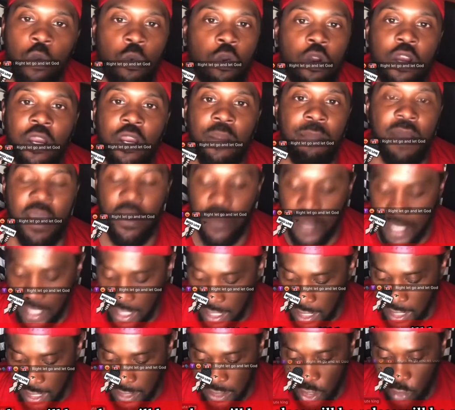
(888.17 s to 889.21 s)
worry about
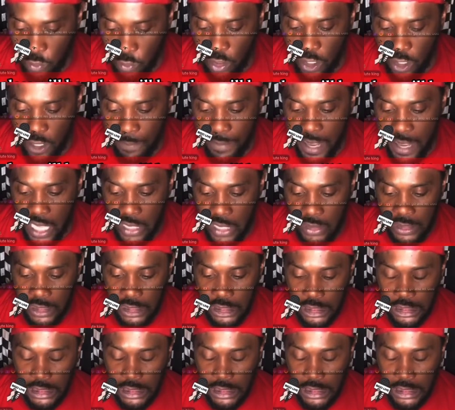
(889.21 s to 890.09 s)
uh don't worry about